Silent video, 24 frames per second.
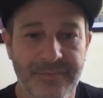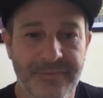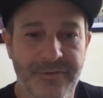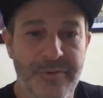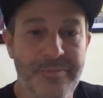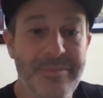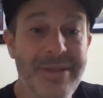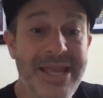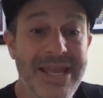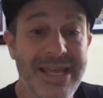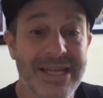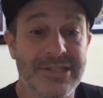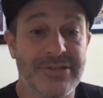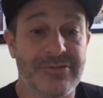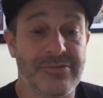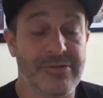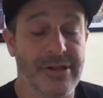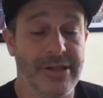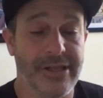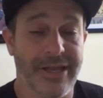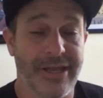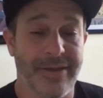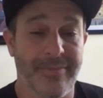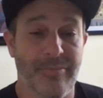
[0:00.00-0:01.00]
for me, it's
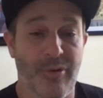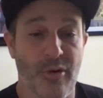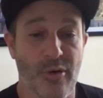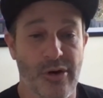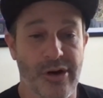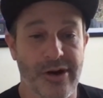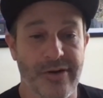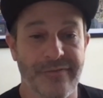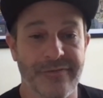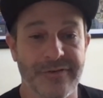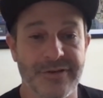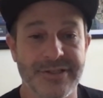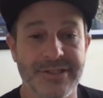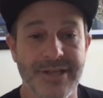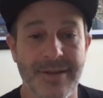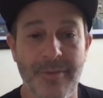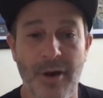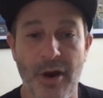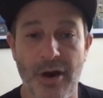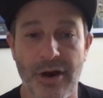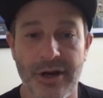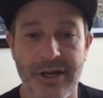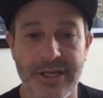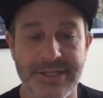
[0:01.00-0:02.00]
really important. For some
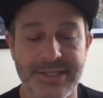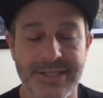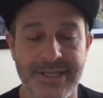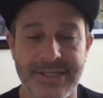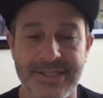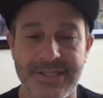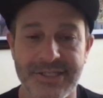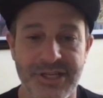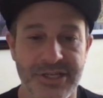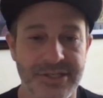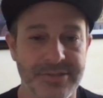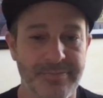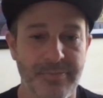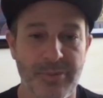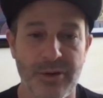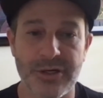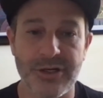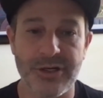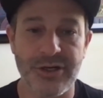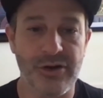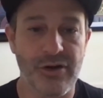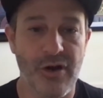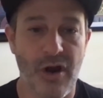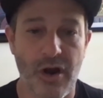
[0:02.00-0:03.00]
artists, it's just put
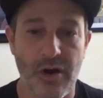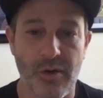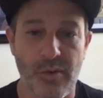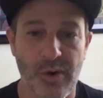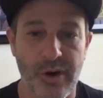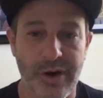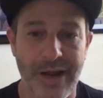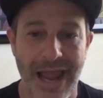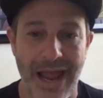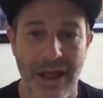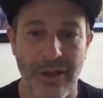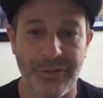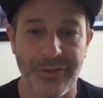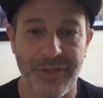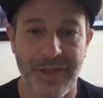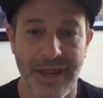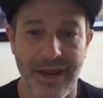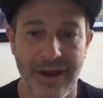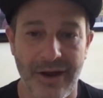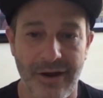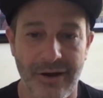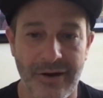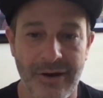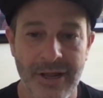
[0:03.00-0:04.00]
your artwork out
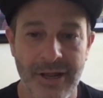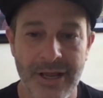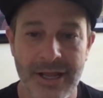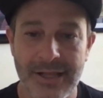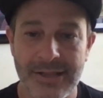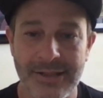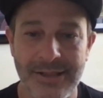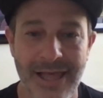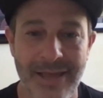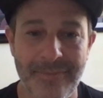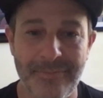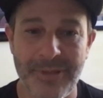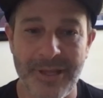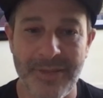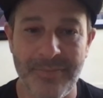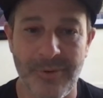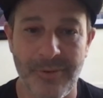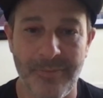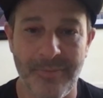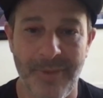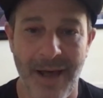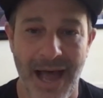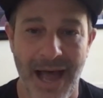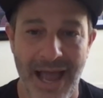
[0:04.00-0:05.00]
there, let people
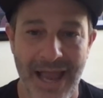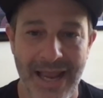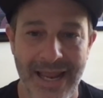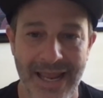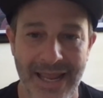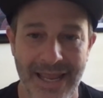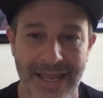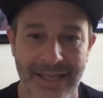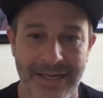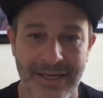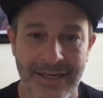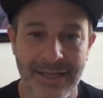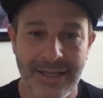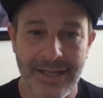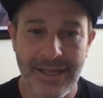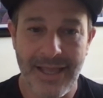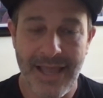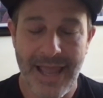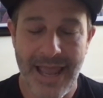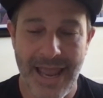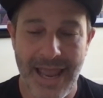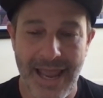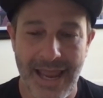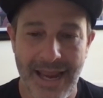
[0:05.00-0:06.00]
buy it,
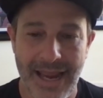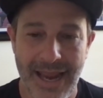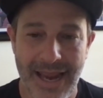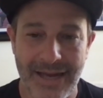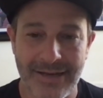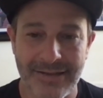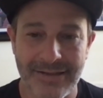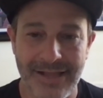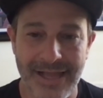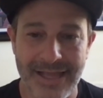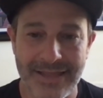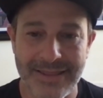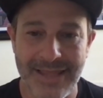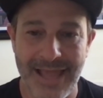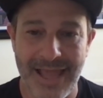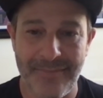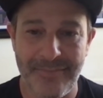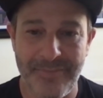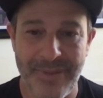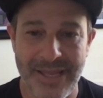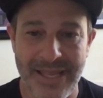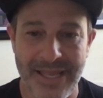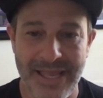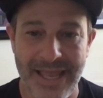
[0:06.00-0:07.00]
and let
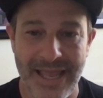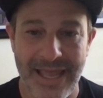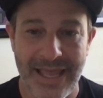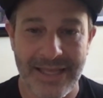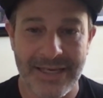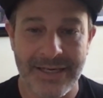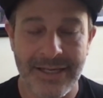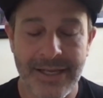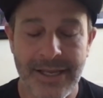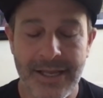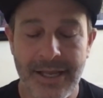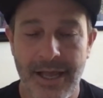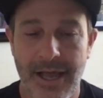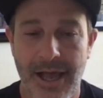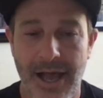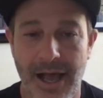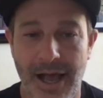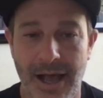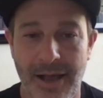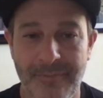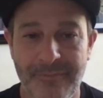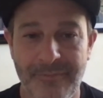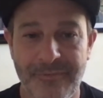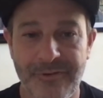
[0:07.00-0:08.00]
that be it.
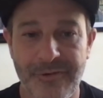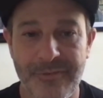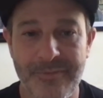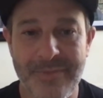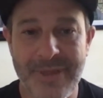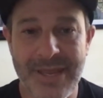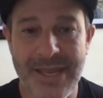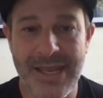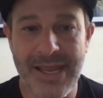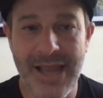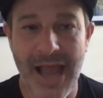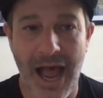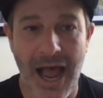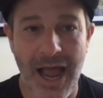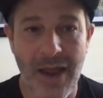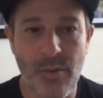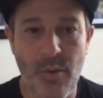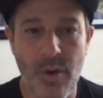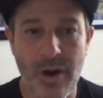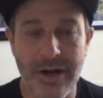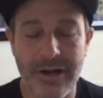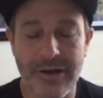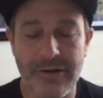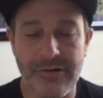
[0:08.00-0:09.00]
For me, I
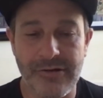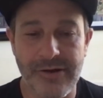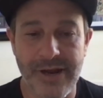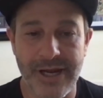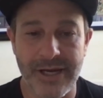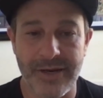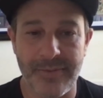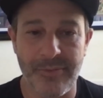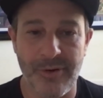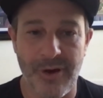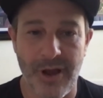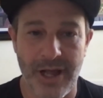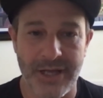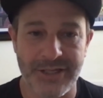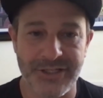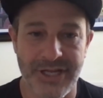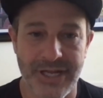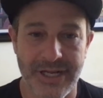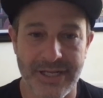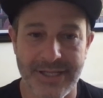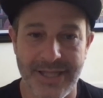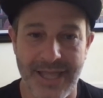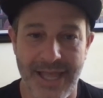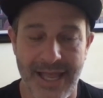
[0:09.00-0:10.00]
want to create a
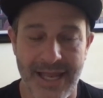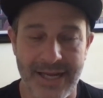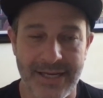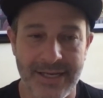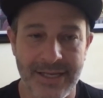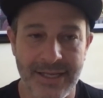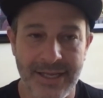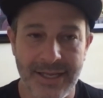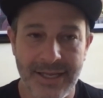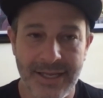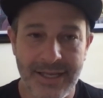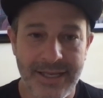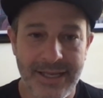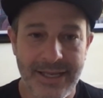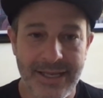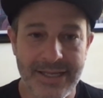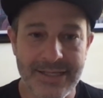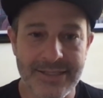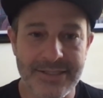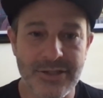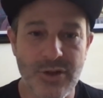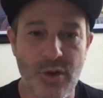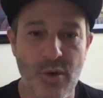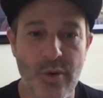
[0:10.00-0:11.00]
project that
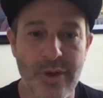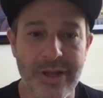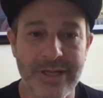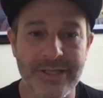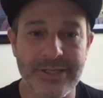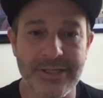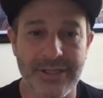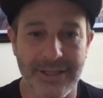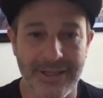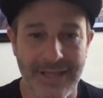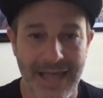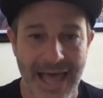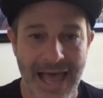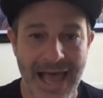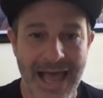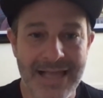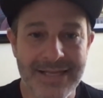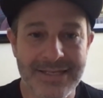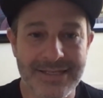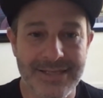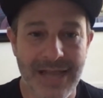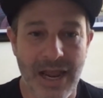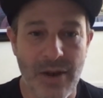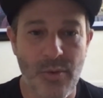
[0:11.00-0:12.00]
is going to
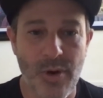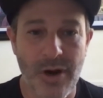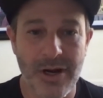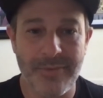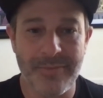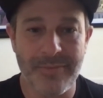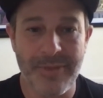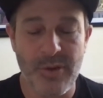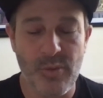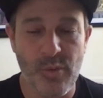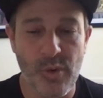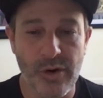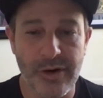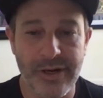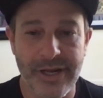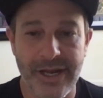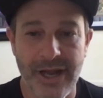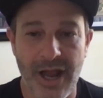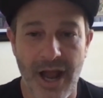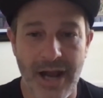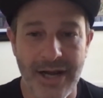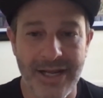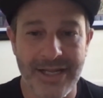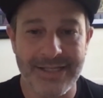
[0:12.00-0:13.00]
last. I want to be working
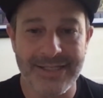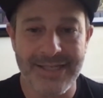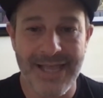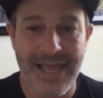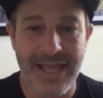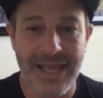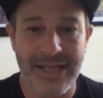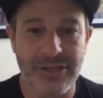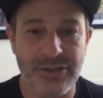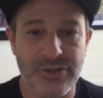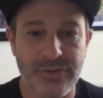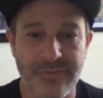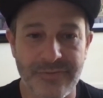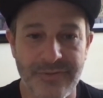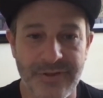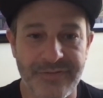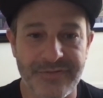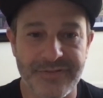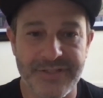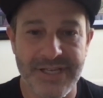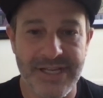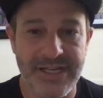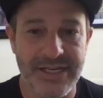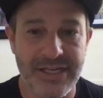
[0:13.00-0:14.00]
on it 10,
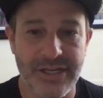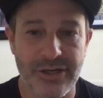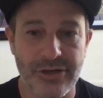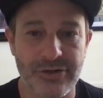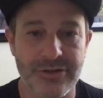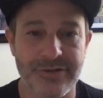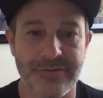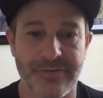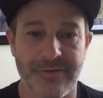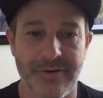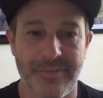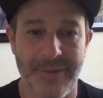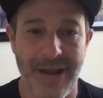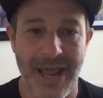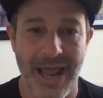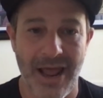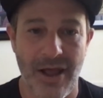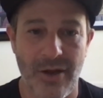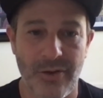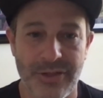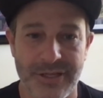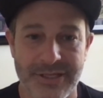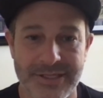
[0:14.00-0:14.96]
15 years from now, the